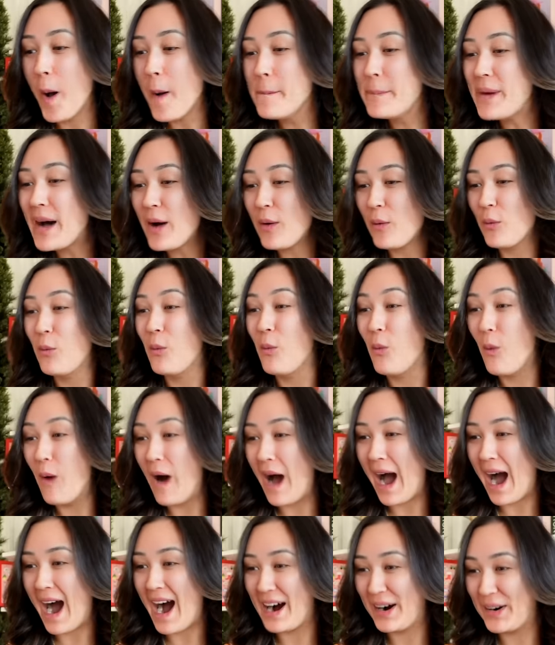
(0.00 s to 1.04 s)
But
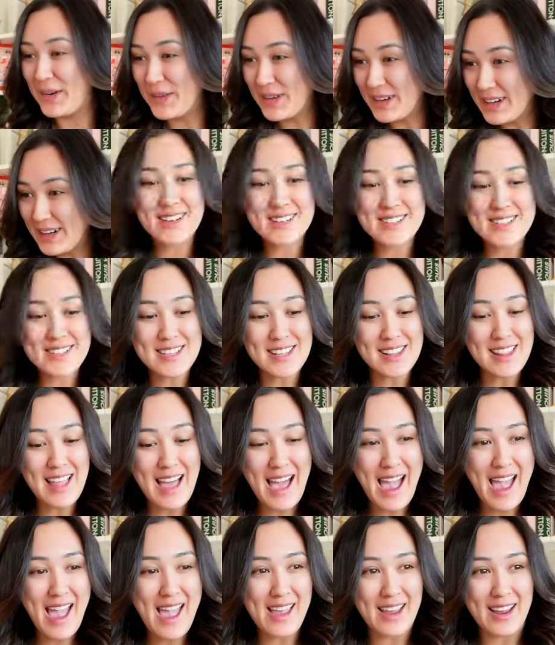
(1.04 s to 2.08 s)
wow,
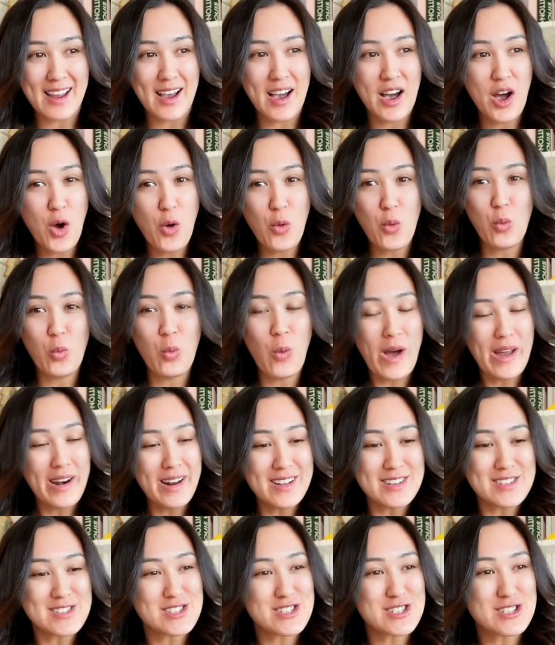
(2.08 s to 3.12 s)
slay! What
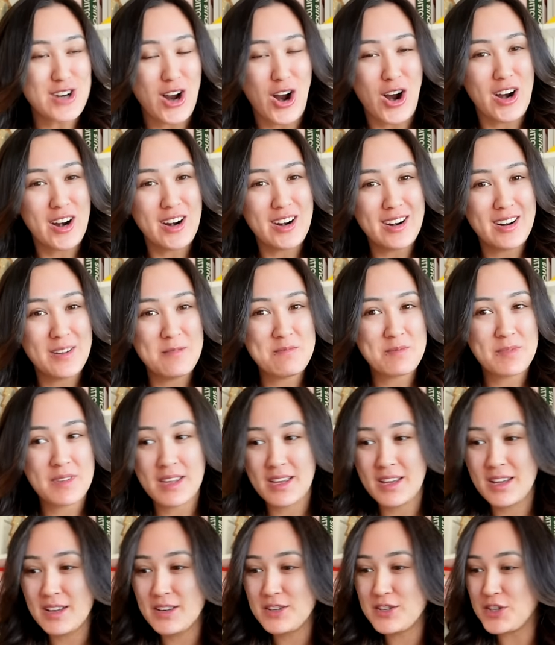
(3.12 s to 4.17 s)
a start
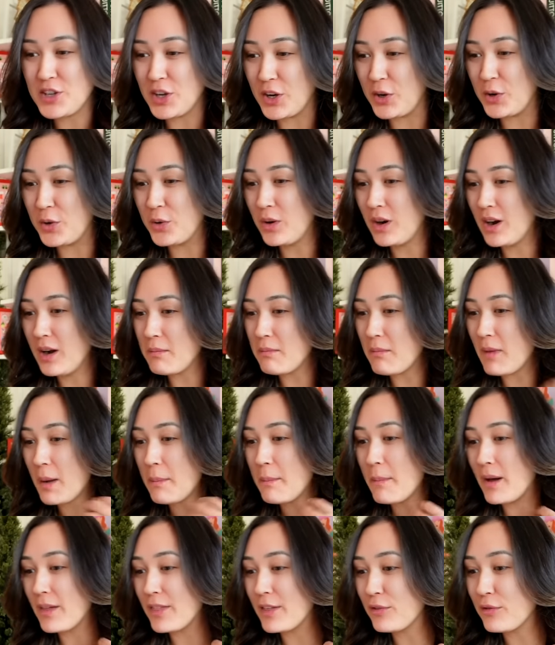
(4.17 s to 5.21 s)
to my
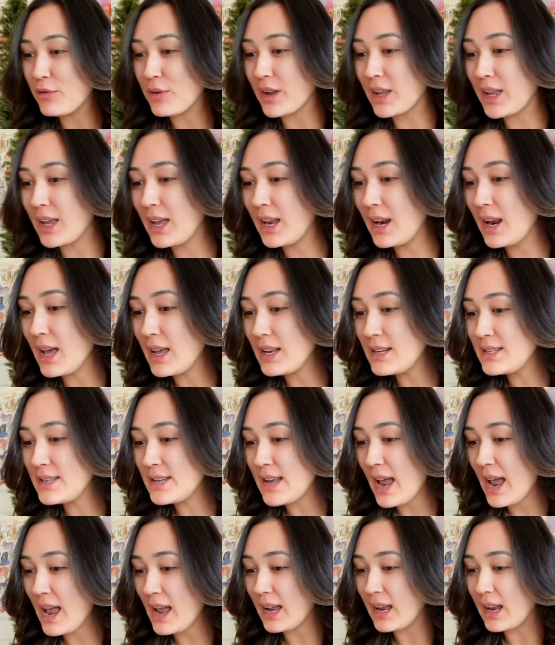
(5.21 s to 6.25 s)
motherfucking
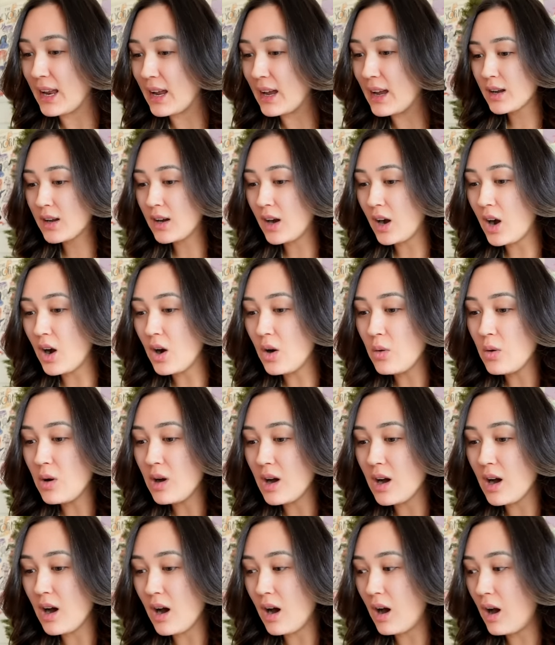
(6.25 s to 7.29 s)
day. Go
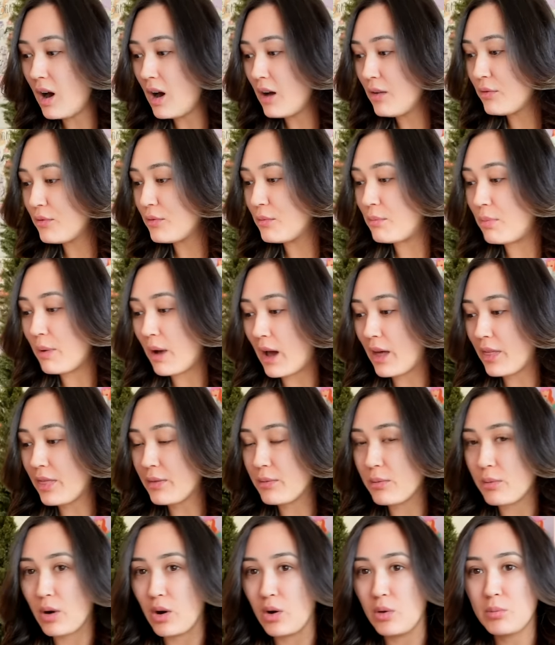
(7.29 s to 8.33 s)
off,
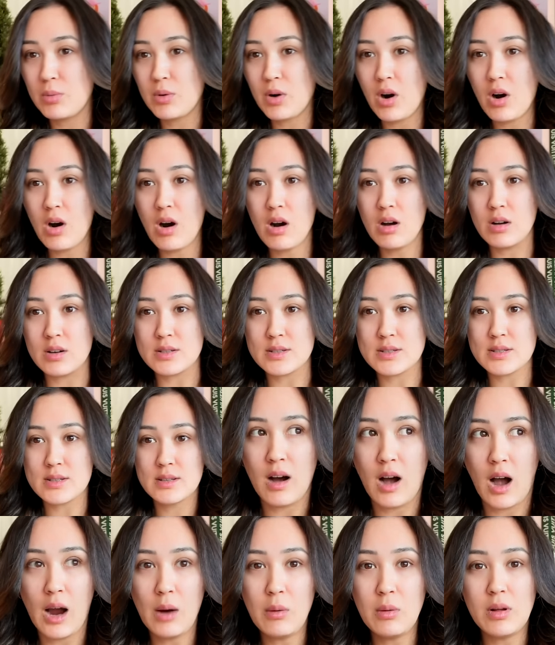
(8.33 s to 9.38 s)
bathrobe curls.
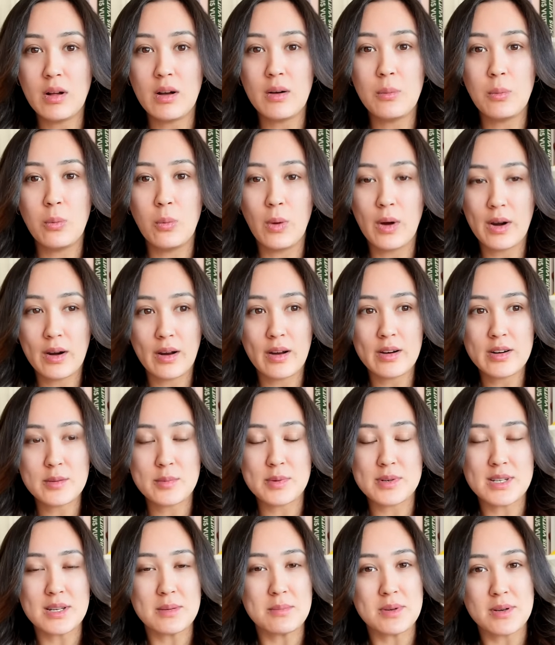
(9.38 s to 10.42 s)
I will
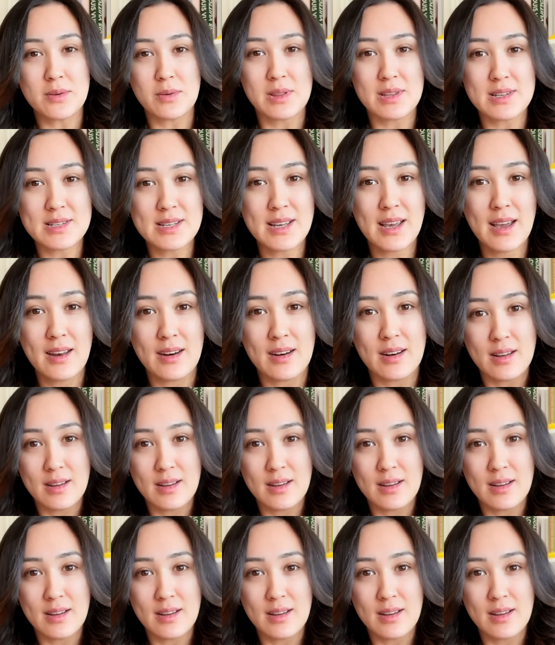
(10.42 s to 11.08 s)
100% be doing this again.